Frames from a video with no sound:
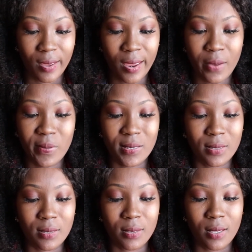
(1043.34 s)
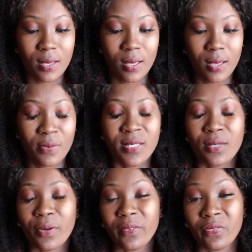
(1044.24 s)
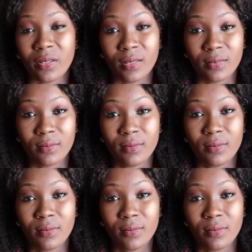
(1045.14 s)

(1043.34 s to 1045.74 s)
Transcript: It was a great feeling.